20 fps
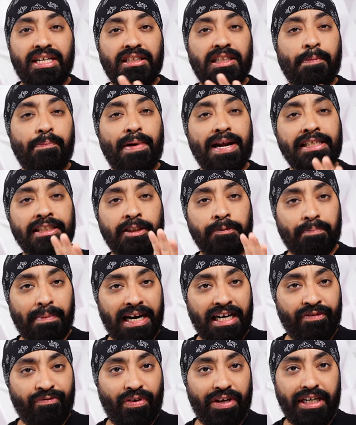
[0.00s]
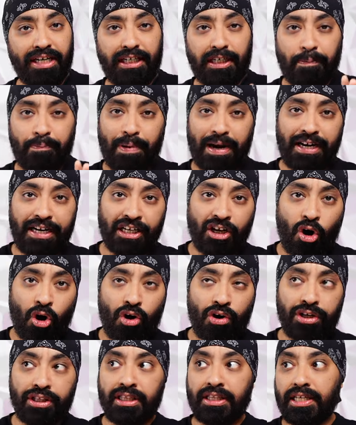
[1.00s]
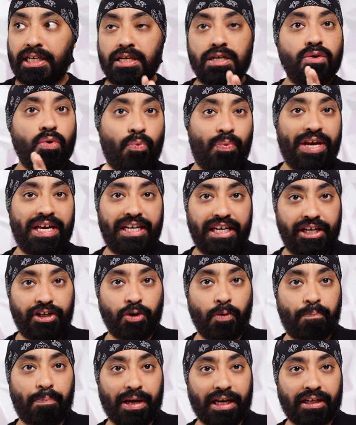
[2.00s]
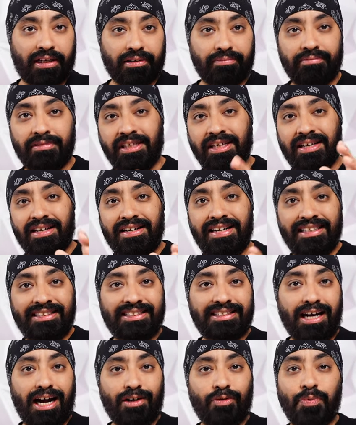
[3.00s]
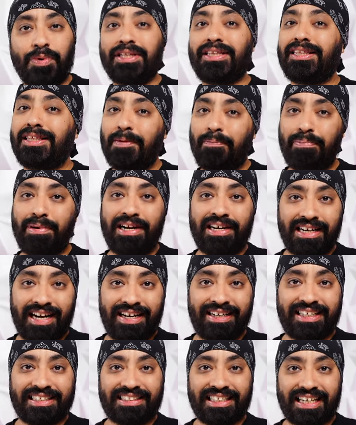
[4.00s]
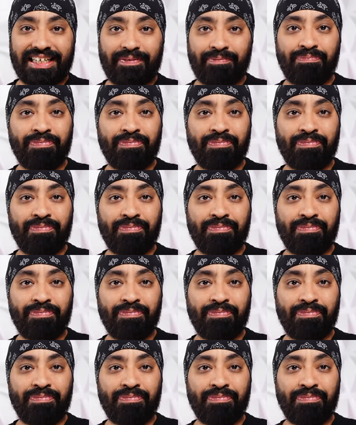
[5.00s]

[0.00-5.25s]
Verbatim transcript: The price might vary depending on the variant you pick. Let's start with the build and design.